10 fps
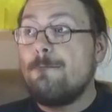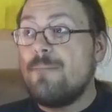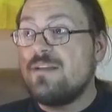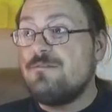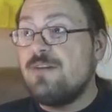
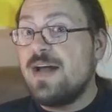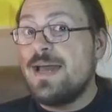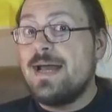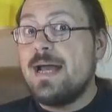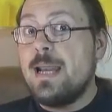but
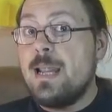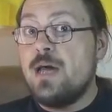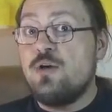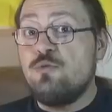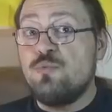via a
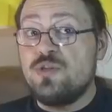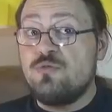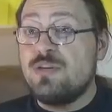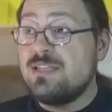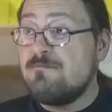loan
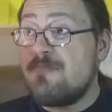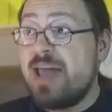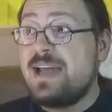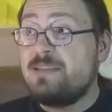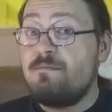which was
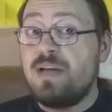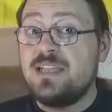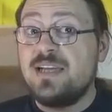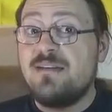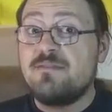backed by
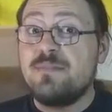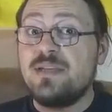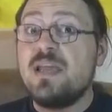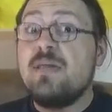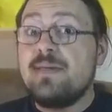the government,